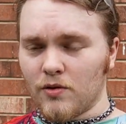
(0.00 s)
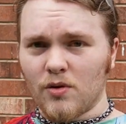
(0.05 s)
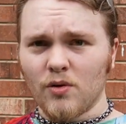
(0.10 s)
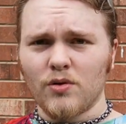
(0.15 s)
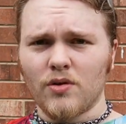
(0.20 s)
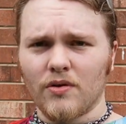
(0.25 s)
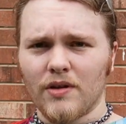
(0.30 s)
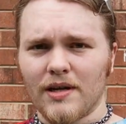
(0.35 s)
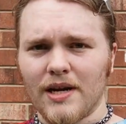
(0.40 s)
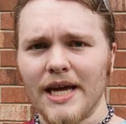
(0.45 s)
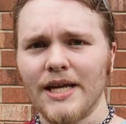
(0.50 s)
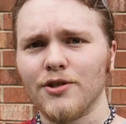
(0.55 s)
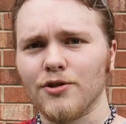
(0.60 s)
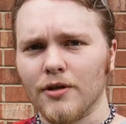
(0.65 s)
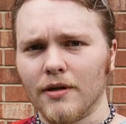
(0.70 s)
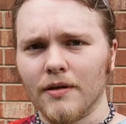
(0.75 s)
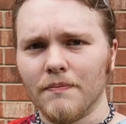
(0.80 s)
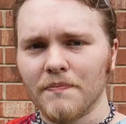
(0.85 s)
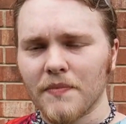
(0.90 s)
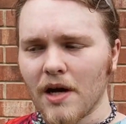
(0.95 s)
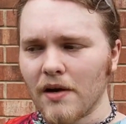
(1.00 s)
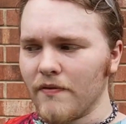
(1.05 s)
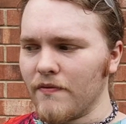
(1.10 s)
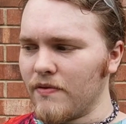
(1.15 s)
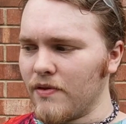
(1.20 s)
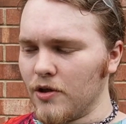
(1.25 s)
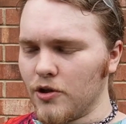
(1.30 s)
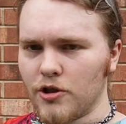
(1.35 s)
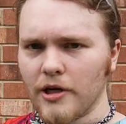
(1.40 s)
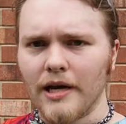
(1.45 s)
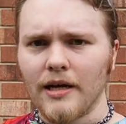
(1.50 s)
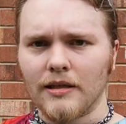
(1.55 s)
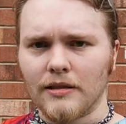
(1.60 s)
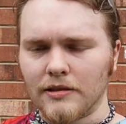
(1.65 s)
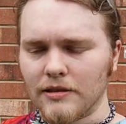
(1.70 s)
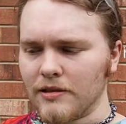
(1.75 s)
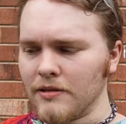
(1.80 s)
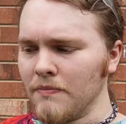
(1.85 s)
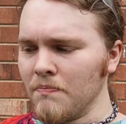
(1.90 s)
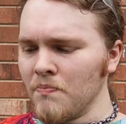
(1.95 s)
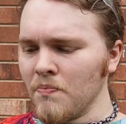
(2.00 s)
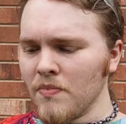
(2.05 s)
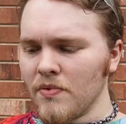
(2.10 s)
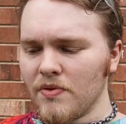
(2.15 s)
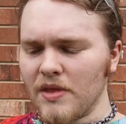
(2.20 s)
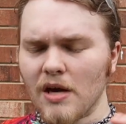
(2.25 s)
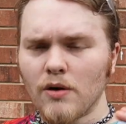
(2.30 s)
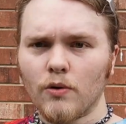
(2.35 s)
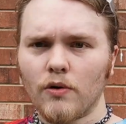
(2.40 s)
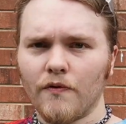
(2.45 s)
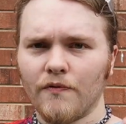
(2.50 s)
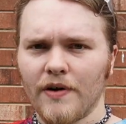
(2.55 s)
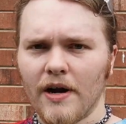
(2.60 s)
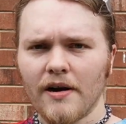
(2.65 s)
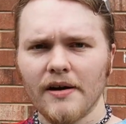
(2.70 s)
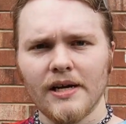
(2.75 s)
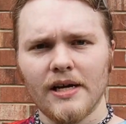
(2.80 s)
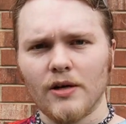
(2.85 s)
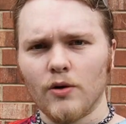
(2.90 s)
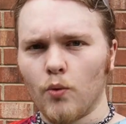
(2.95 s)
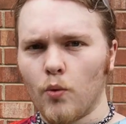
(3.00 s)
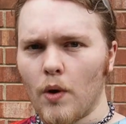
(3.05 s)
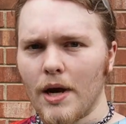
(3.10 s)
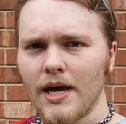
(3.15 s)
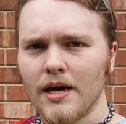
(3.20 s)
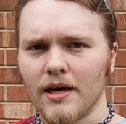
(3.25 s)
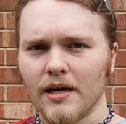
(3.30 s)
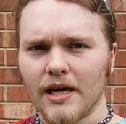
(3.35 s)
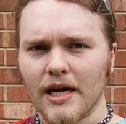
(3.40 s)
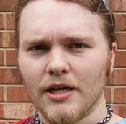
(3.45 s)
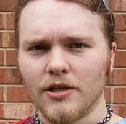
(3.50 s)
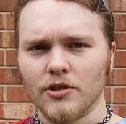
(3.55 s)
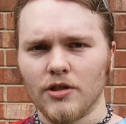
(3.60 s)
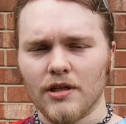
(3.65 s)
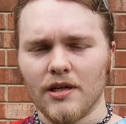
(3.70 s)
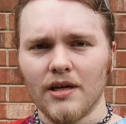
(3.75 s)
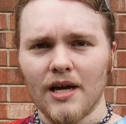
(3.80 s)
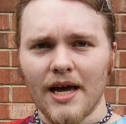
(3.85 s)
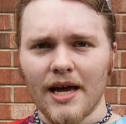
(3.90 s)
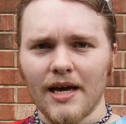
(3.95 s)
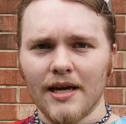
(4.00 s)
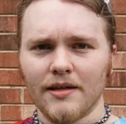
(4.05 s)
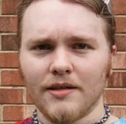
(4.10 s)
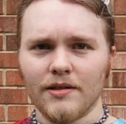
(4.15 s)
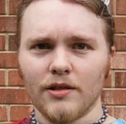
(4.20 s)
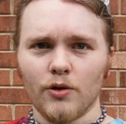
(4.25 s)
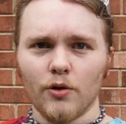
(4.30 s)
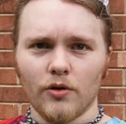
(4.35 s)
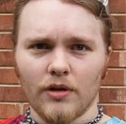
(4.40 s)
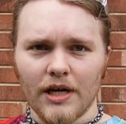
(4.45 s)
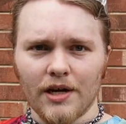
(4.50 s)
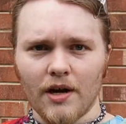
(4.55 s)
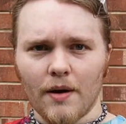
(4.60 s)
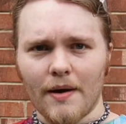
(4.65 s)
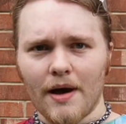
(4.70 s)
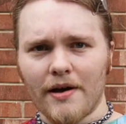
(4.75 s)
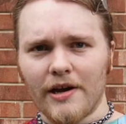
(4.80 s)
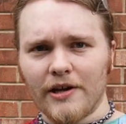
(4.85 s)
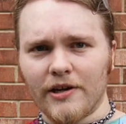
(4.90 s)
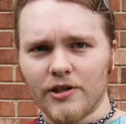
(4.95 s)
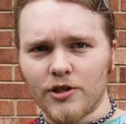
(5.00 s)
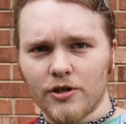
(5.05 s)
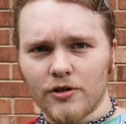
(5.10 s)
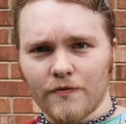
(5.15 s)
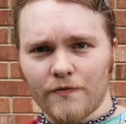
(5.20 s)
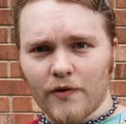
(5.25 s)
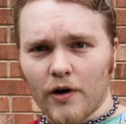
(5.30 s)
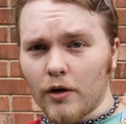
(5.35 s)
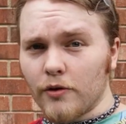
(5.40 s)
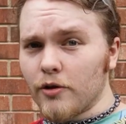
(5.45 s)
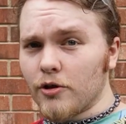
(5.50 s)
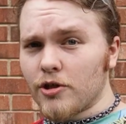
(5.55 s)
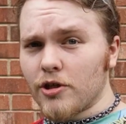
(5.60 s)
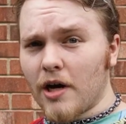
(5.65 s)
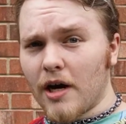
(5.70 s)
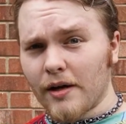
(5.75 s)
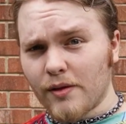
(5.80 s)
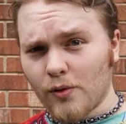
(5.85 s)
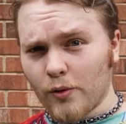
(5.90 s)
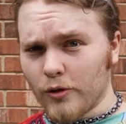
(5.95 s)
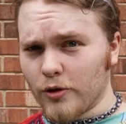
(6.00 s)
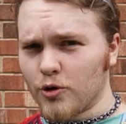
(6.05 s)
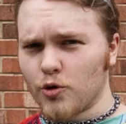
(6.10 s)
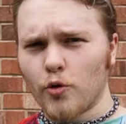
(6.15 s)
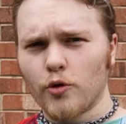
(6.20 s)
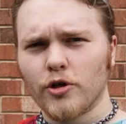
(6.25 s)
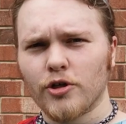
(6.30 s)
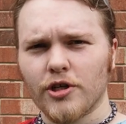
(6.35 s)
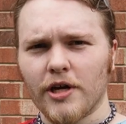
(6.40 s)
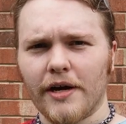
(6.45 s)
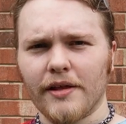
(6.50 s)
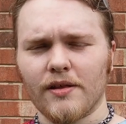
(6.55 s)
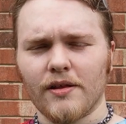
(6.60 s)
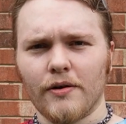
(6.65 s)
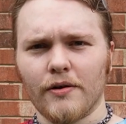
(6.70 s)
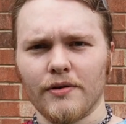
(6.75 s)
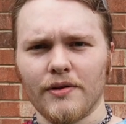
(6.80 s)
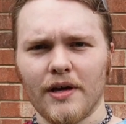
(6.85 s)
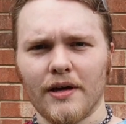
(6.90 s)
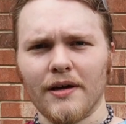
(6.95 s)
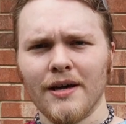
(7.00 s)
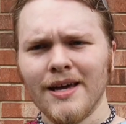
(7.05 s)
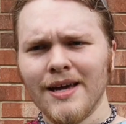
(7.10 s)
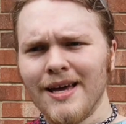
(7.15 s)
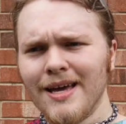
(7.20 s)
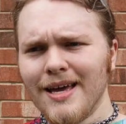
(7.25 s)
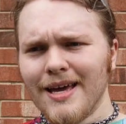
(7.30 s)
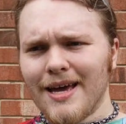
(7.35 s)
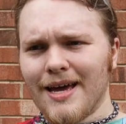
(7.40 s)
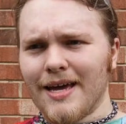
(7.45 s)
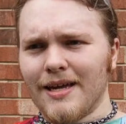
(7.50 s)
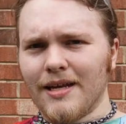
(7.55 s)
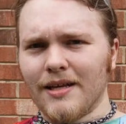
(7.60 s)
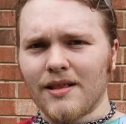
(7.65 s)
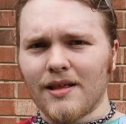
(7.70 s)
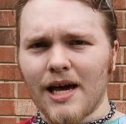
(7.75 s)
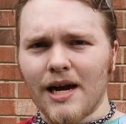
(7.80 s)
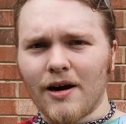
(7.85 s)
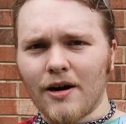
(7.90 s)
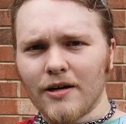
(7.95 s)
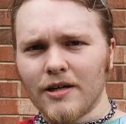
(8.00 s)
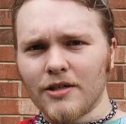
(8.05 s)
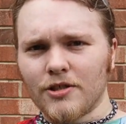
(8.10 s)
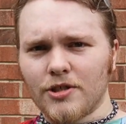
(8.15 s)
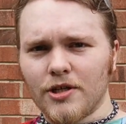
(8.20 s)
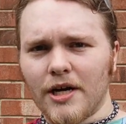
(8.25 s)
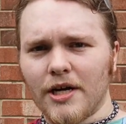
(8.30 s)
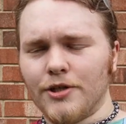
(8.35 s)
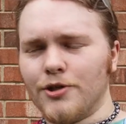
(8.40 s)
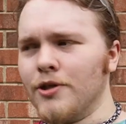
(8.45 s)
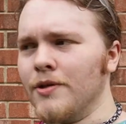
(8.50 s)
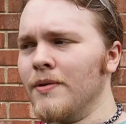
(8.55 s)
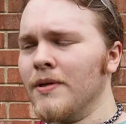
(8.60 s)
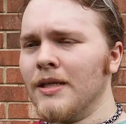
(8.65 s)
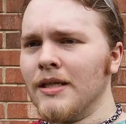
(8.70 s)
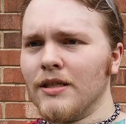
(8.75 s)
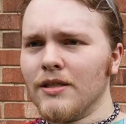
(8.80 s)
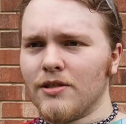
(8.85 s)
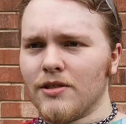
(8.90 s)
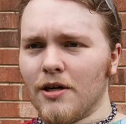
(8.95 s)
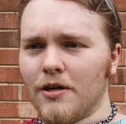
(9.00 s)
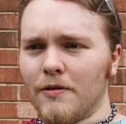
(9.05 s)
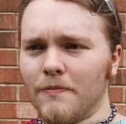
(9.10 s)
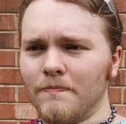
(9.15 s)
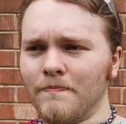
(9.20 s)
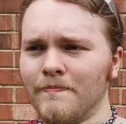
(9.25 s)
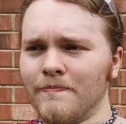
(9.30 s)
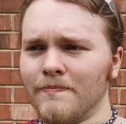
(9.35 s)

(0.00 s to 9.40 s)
to the nature of the gels, they will vary in weight occasionally, and you'll end up having farther shots or shorter shots and everything, and it's kind of hard to judge. So